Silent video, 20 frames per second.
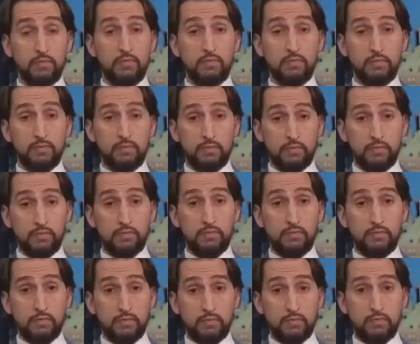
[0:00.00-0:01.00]

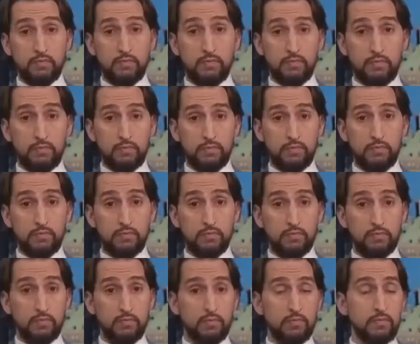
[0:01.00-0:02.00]

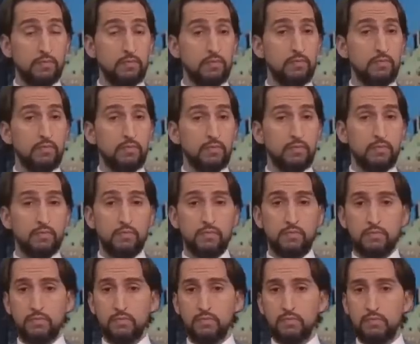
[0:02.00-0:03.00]

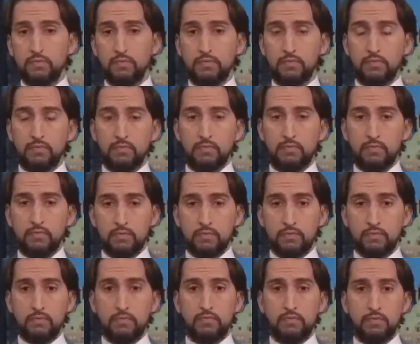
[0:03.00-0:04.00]

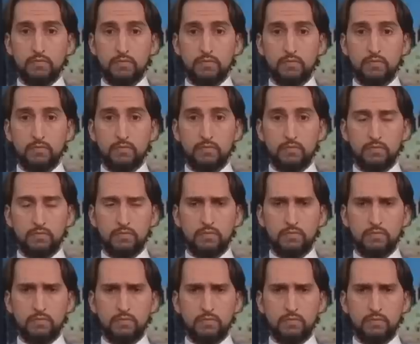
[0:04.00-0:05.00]

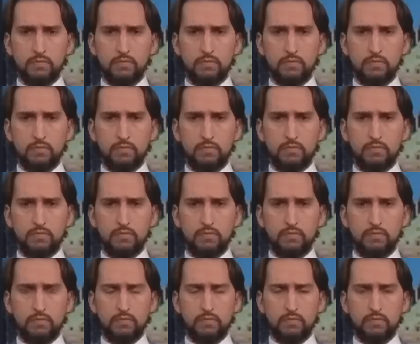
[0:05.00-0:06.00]

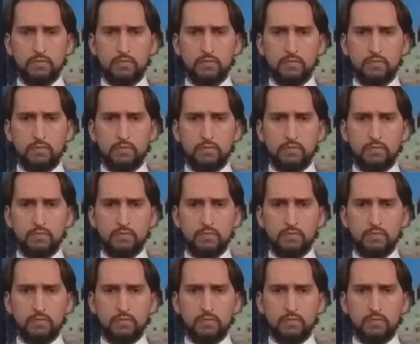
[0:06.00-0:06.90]
(not speaking)